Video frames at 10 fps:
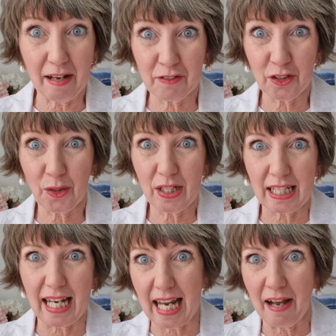I haven't got
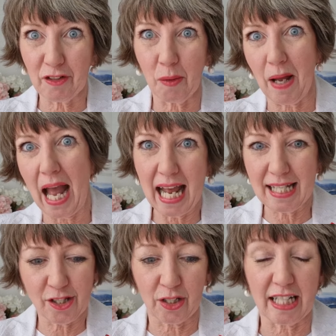it yet, I haven't got my
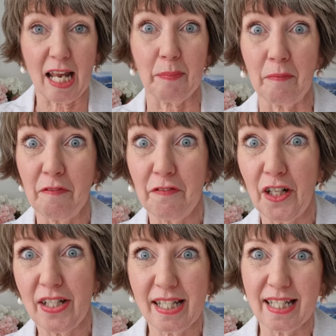hands on it yet, but I'm
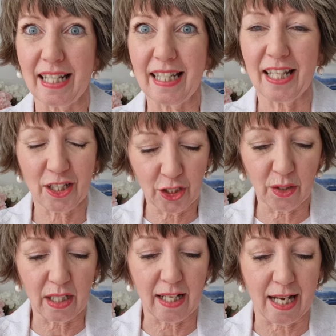first in the queue
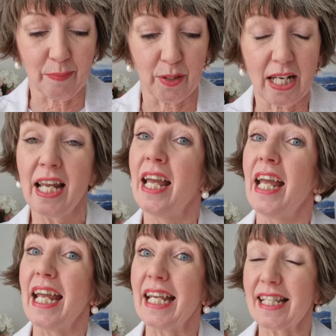at the library,
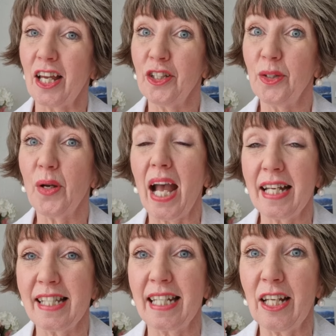is a new
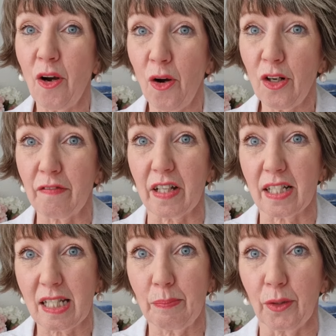Anthony
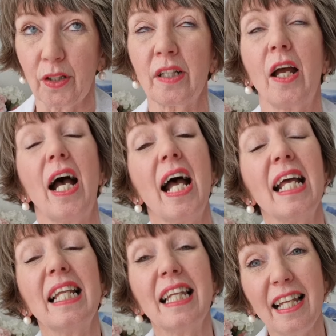Horowitz book. Now,
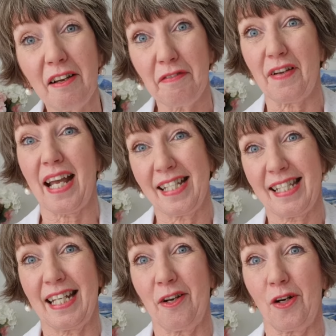I love
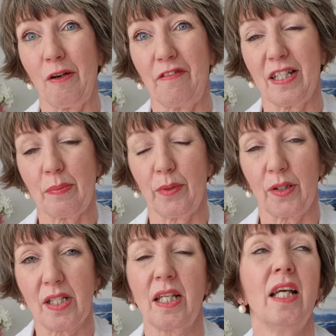Anthony Horowitz
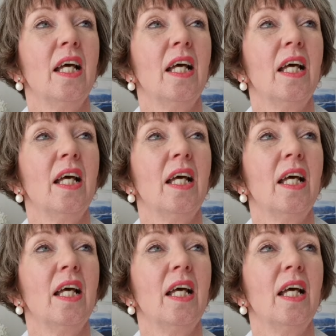books.